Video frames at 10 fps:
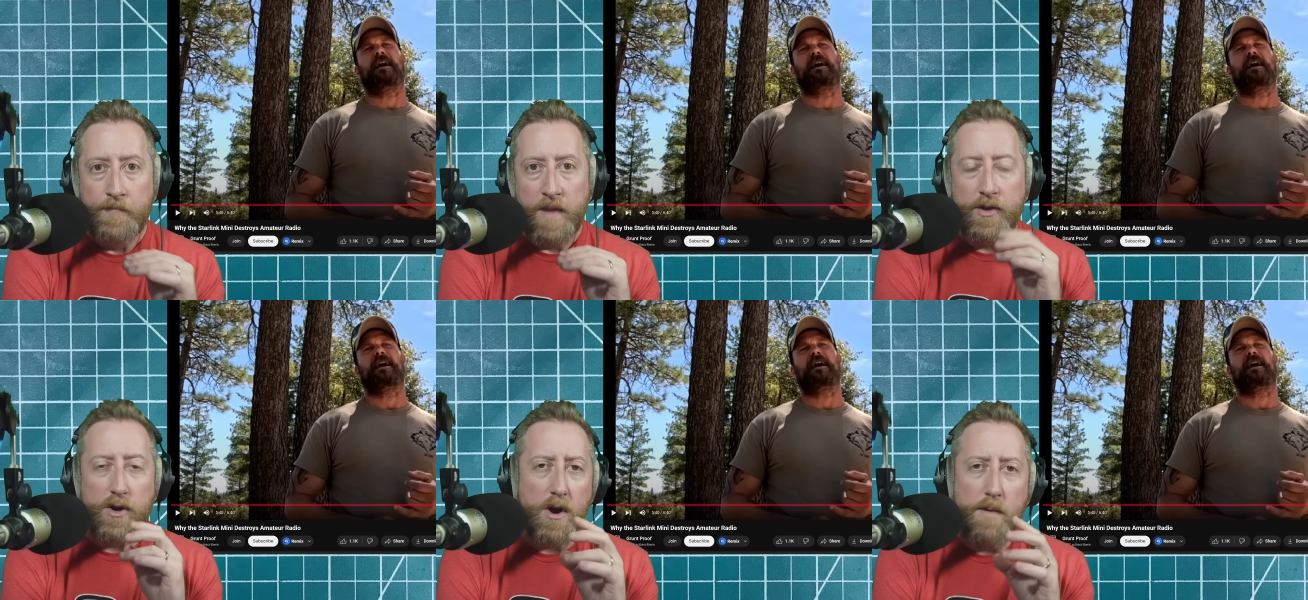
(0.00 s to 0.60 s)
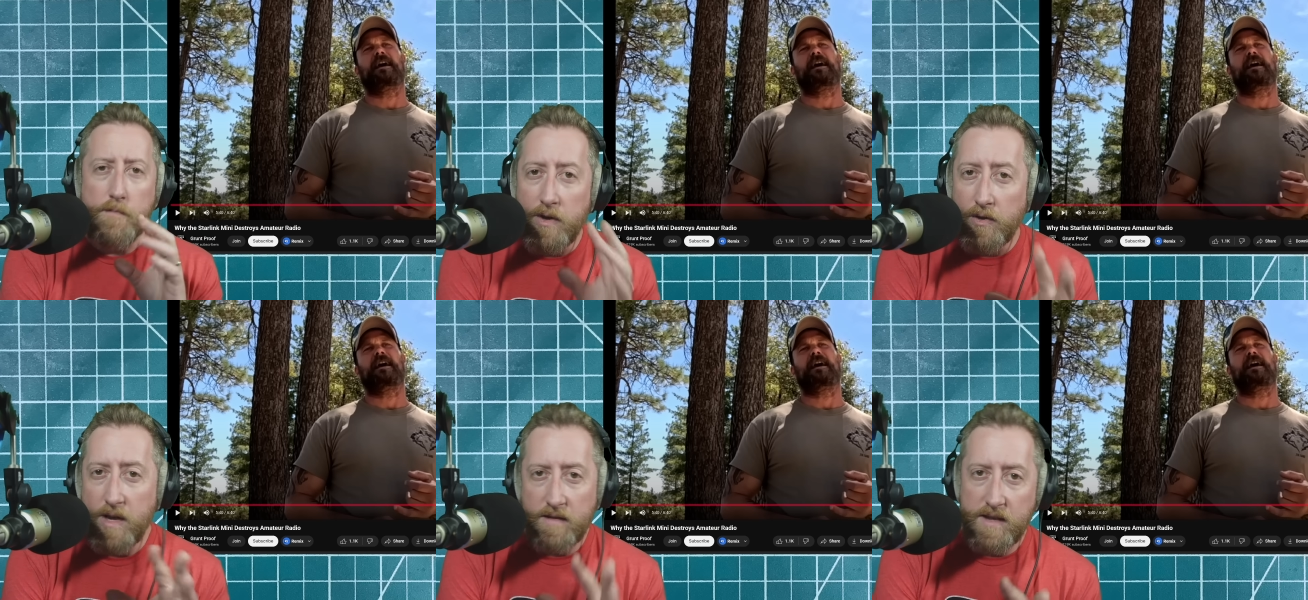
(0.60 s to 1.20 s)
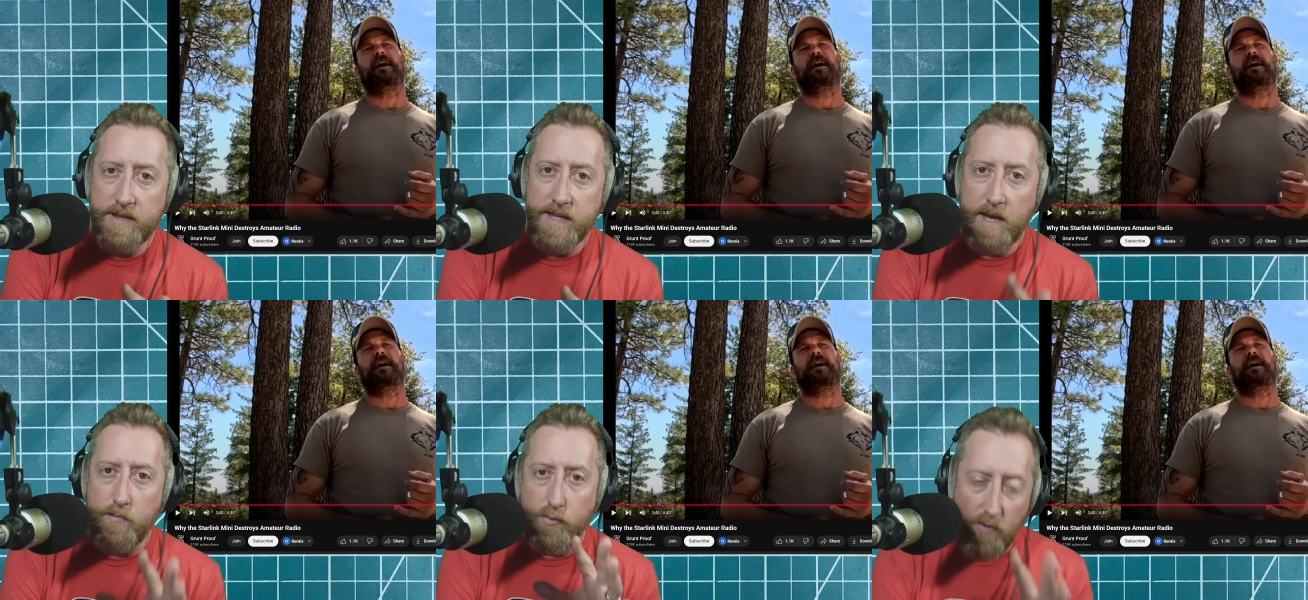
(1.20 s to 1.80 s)
Speaker 1: There are a million things that can
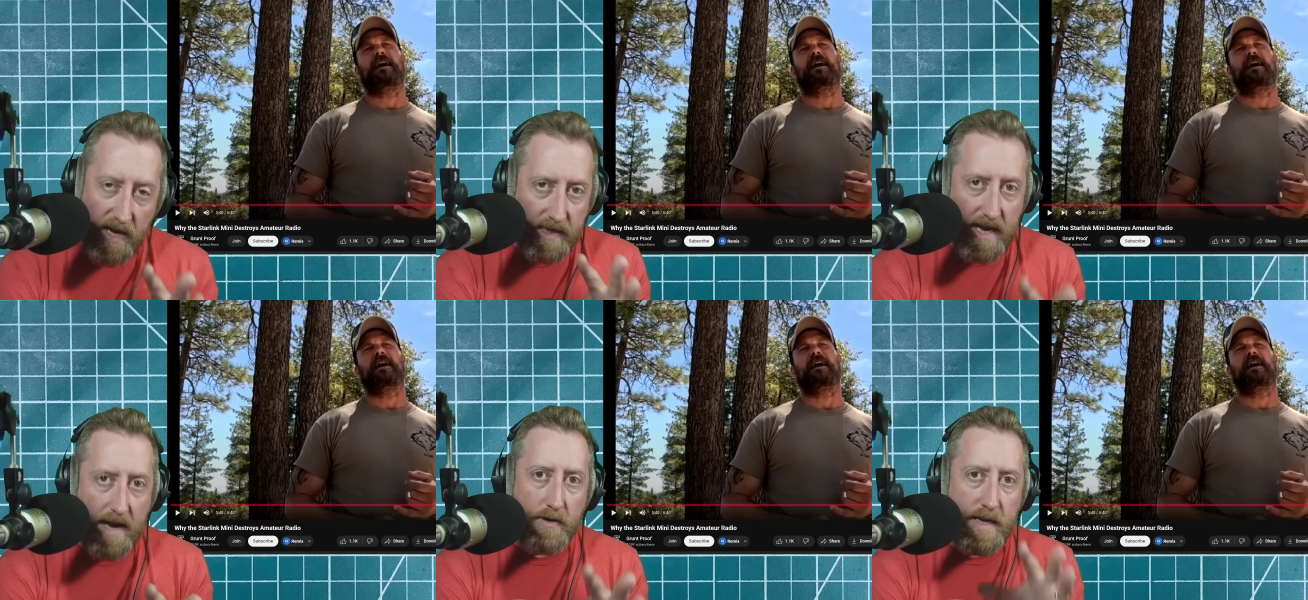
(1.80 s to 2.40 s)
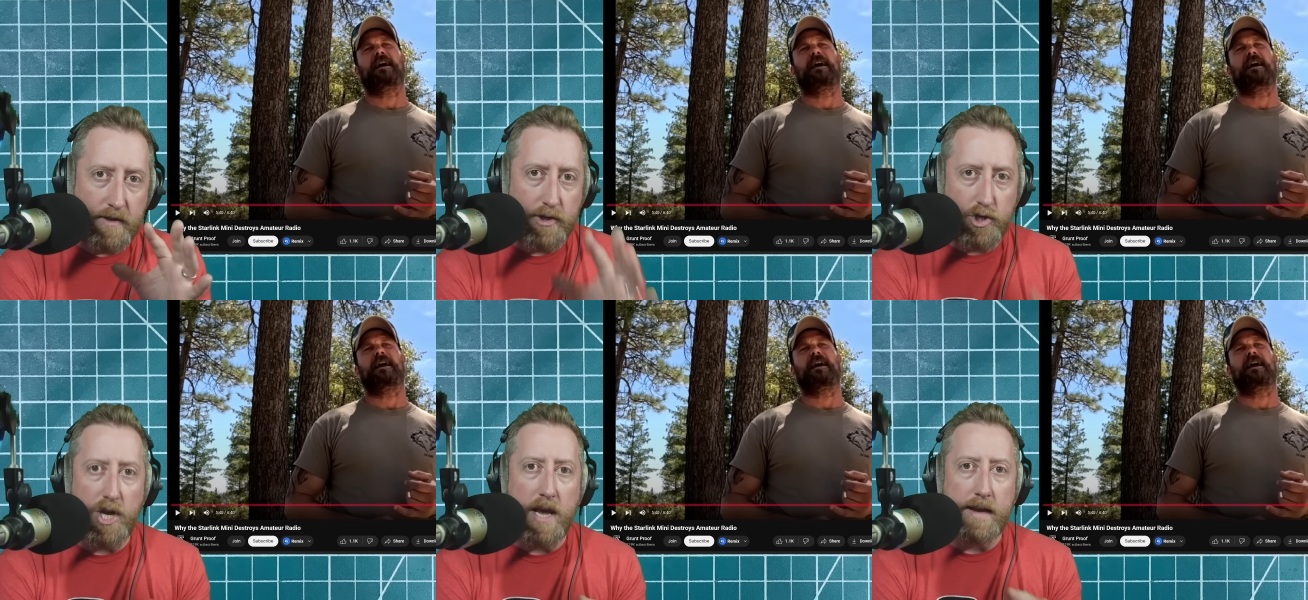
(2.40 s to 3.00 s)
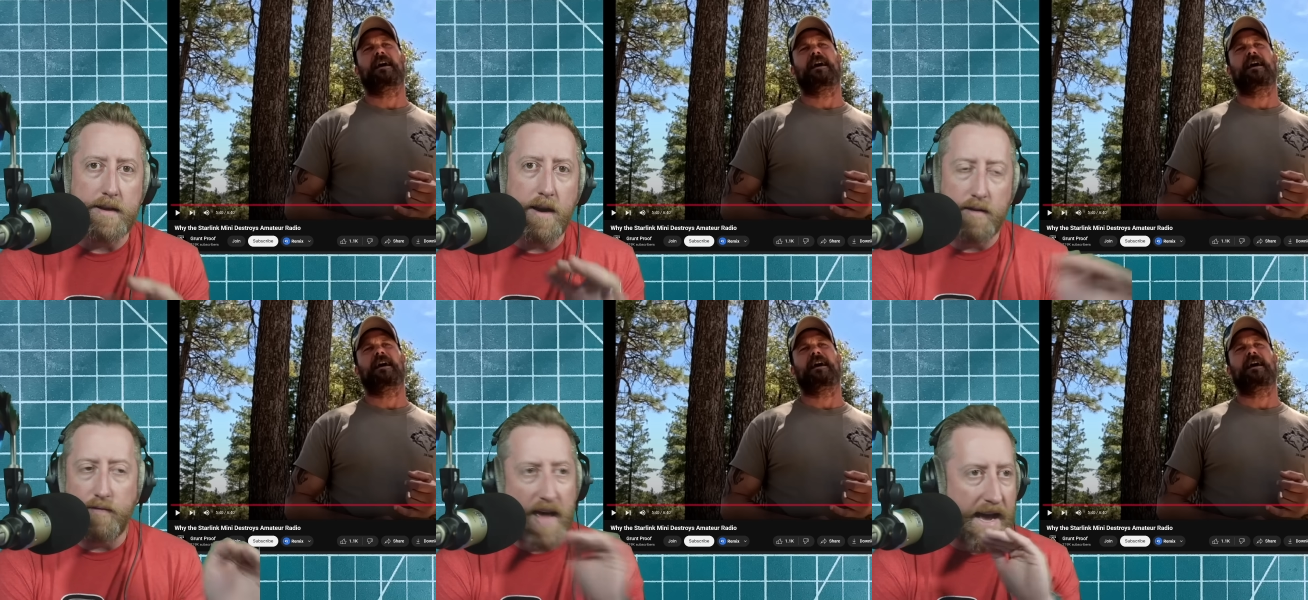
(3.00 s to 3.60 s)
break down in the chain
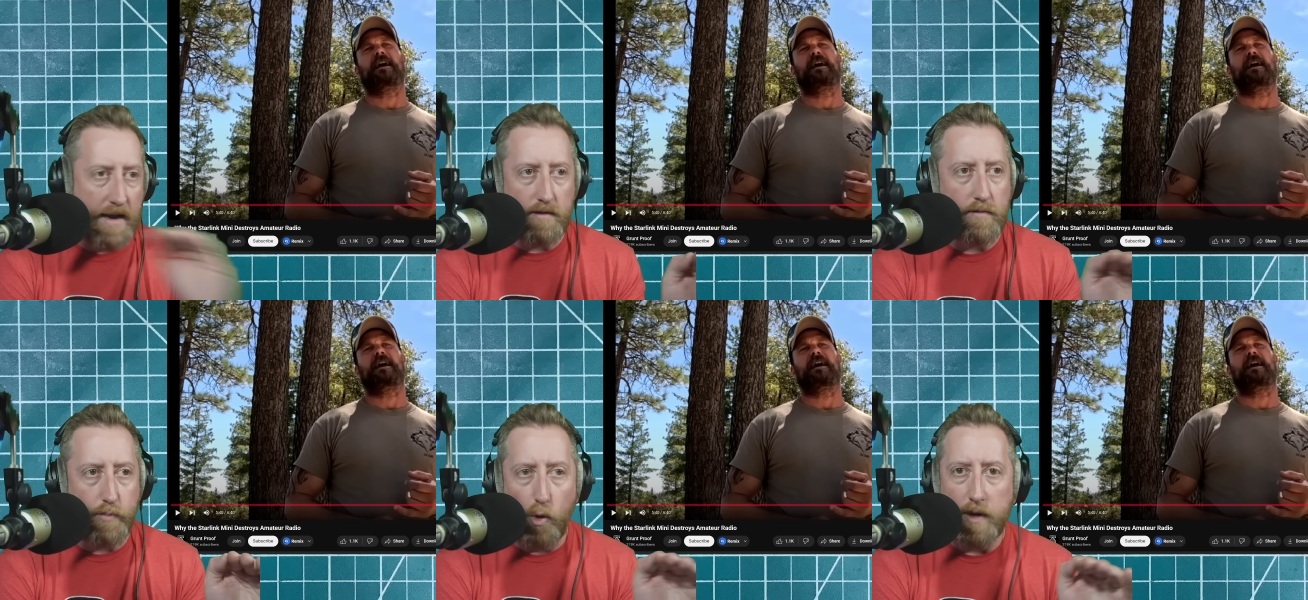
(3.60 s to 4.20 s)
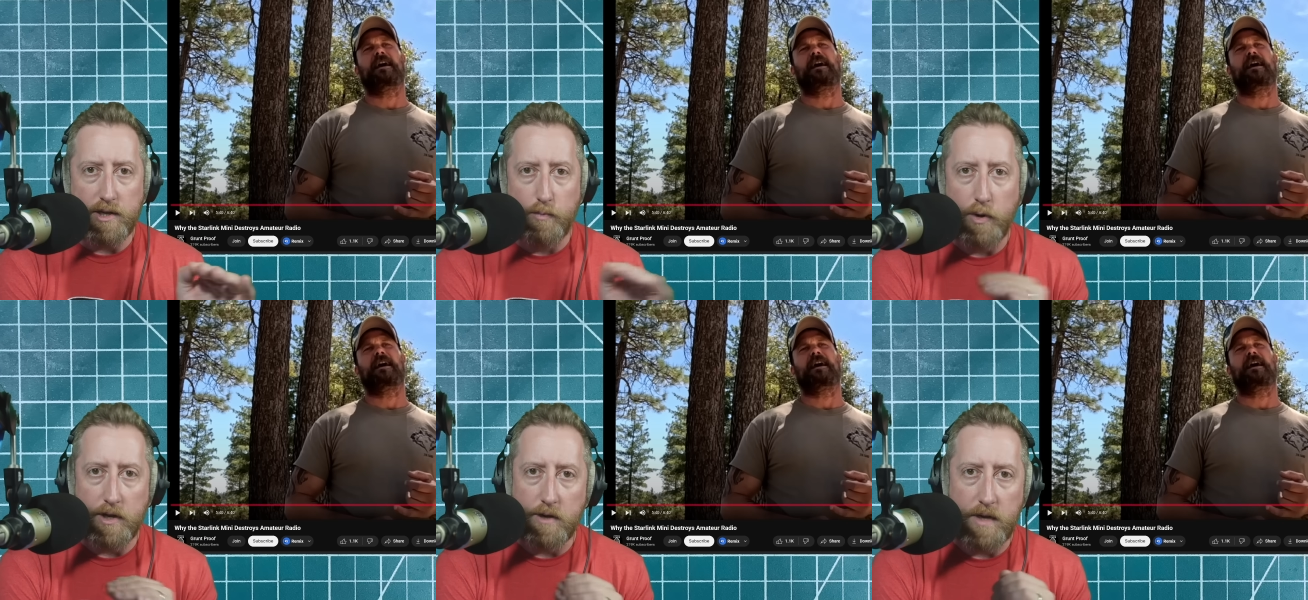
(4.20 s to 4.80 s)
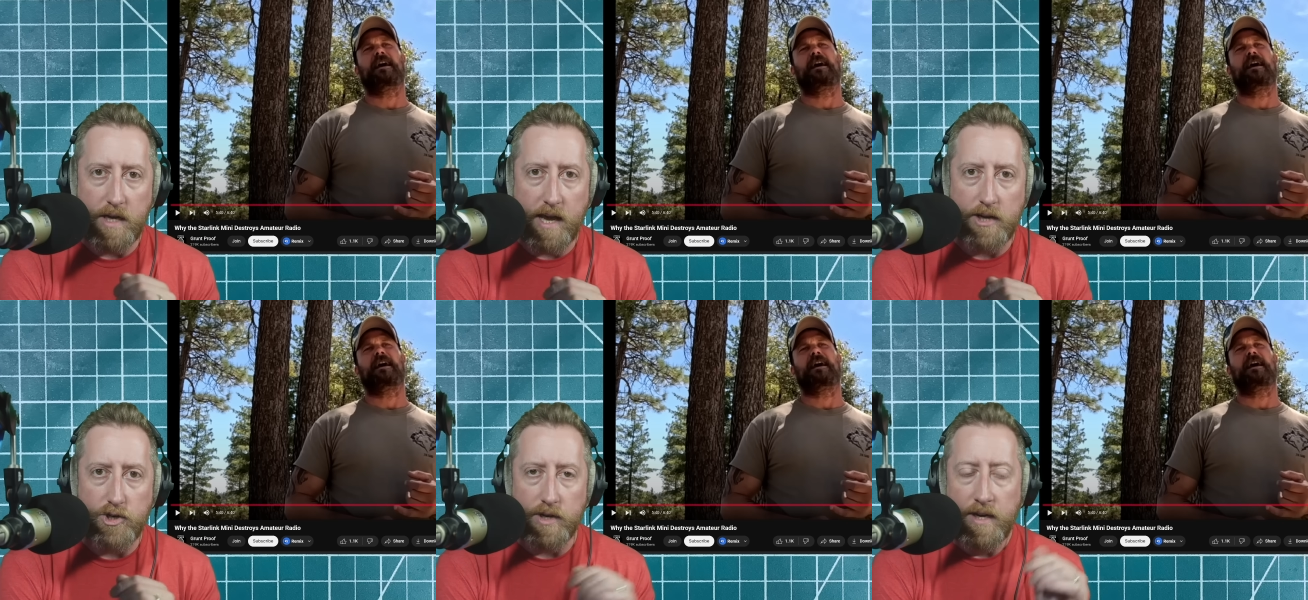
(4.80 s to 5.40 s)
of that point-to-point communication.